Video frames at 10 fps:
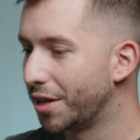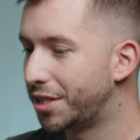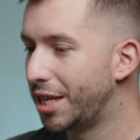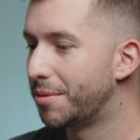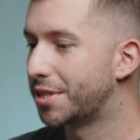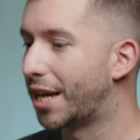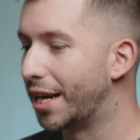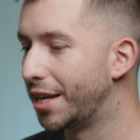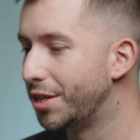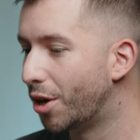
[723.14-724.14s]
our team
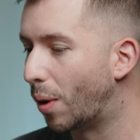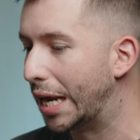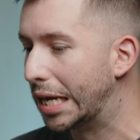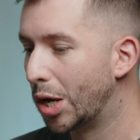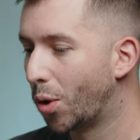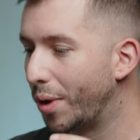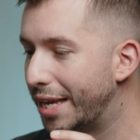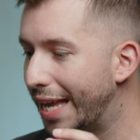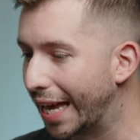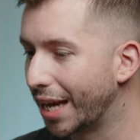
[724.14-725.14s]
decided, you know what, we
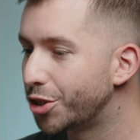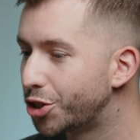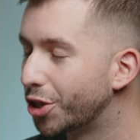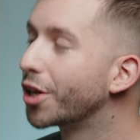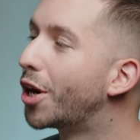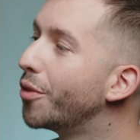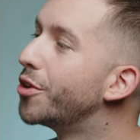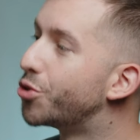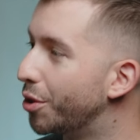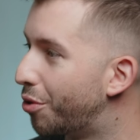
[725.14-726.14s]
can't sugarcoat
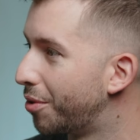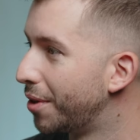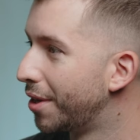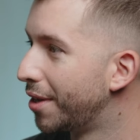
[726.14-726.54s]
the truth.